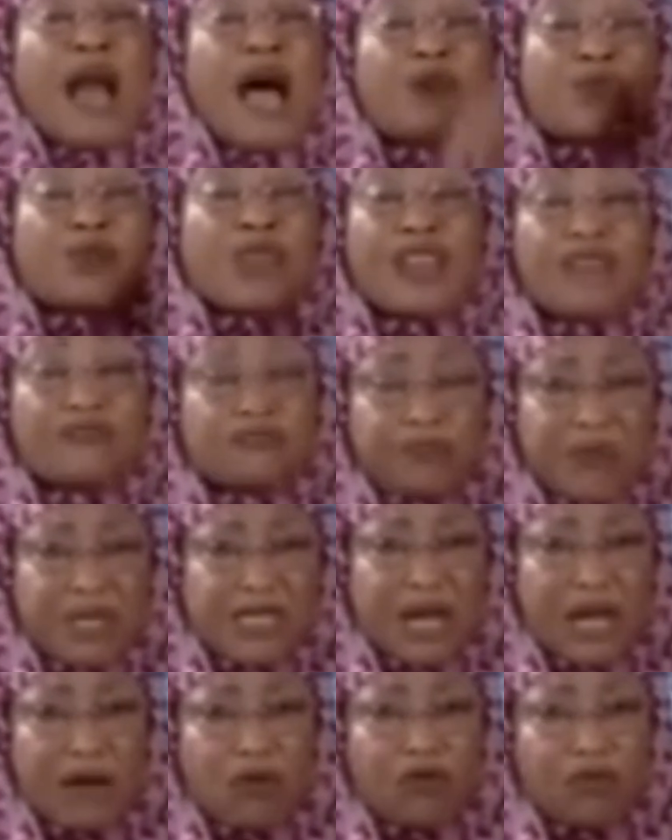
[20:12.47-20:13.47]
outlive
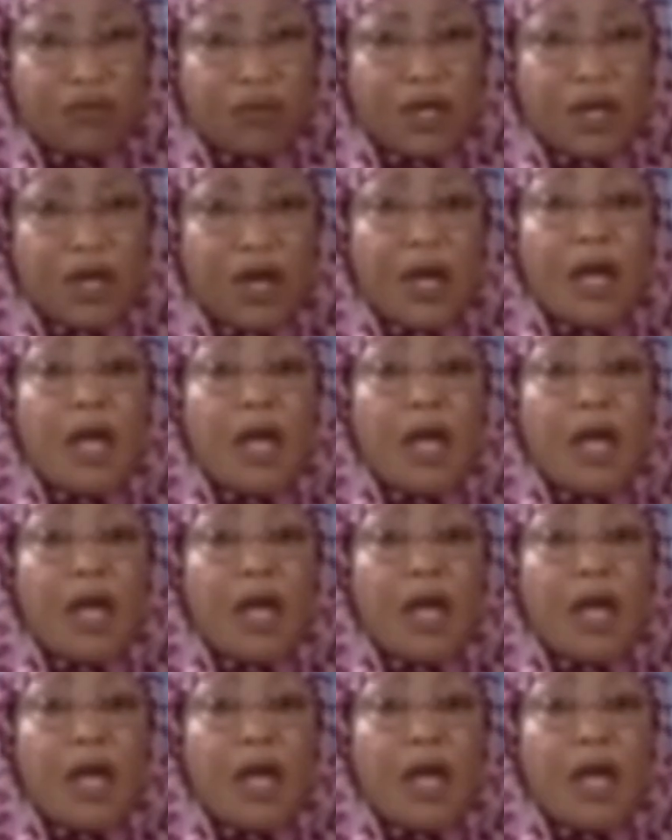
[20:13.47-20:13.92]
Peter Obi.